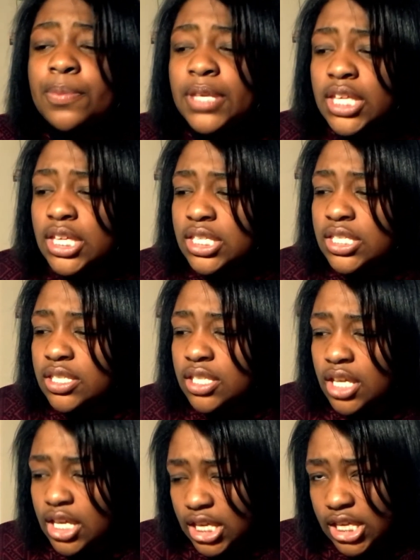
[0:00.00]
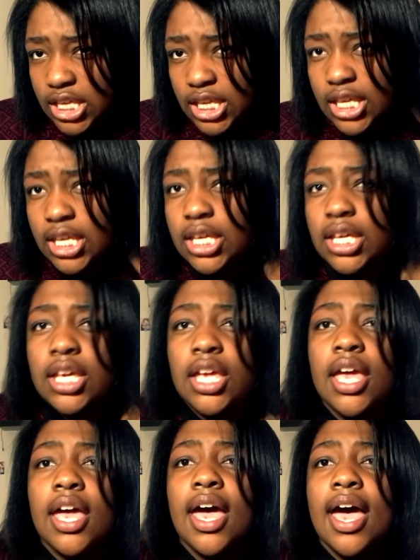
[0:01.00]
Because he
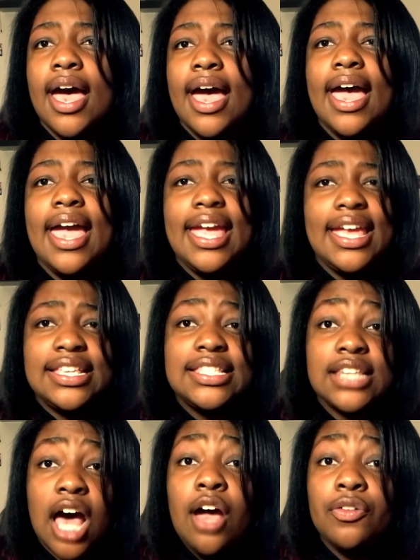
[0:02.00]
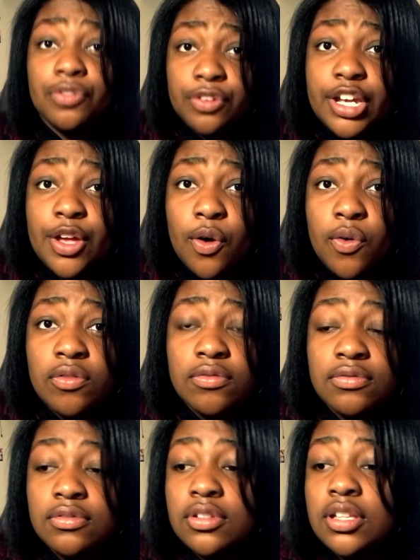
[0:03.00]
is not real.
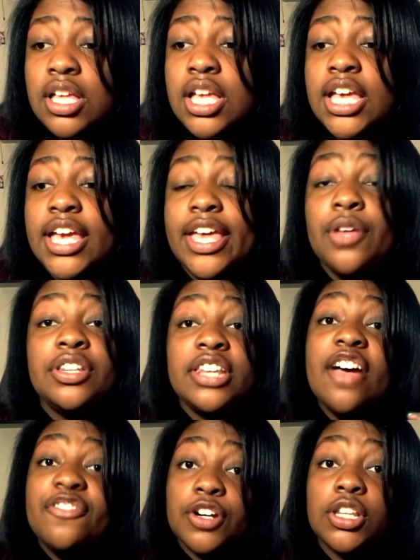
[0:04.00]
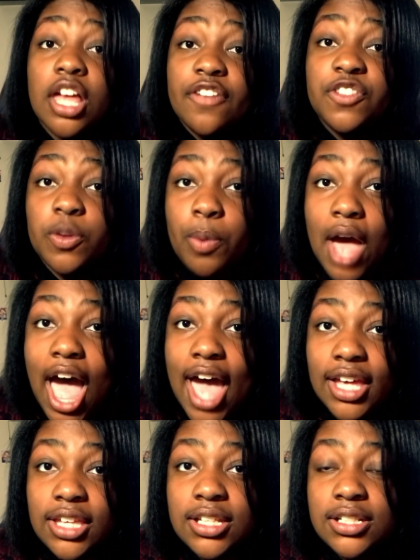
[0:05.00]
He'll never love you
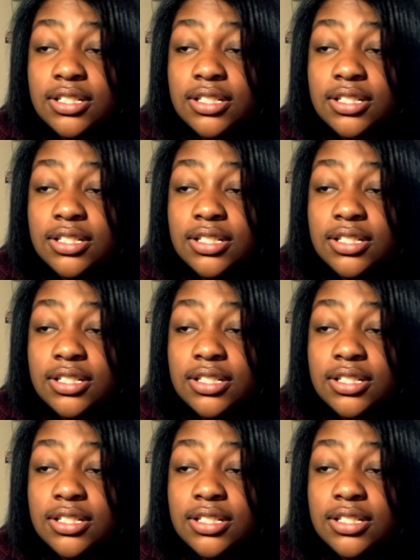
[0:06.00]
back.